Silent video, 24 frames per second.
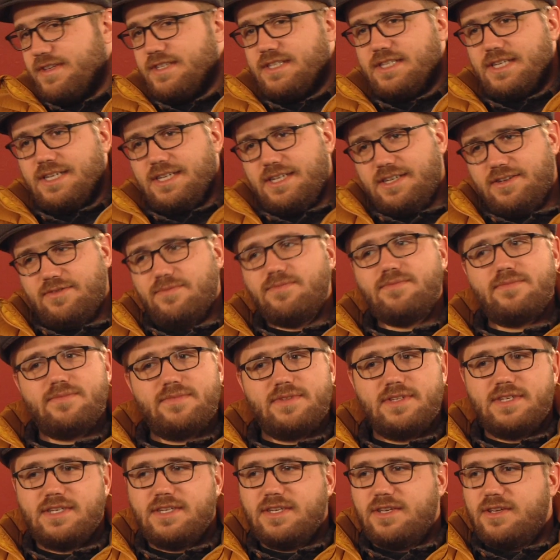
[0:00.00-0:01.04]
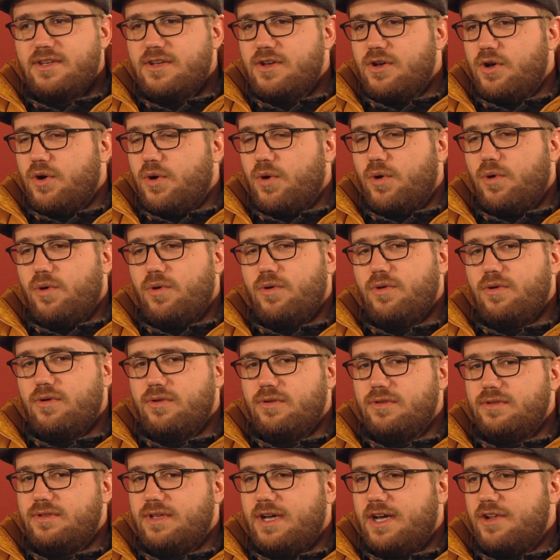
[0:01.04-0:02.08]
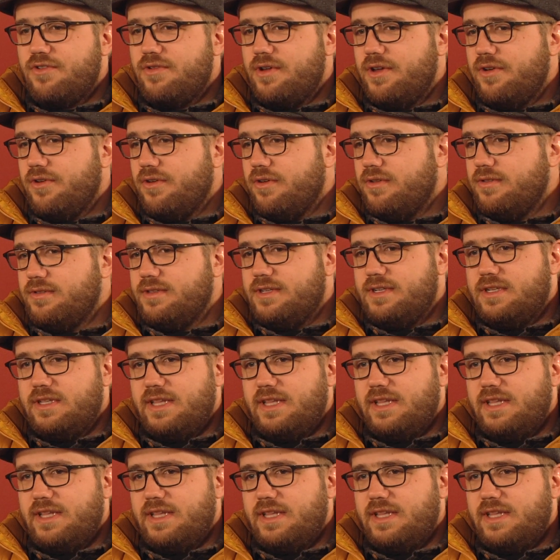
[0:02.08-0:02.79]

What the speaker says: It's like a old 100-year-old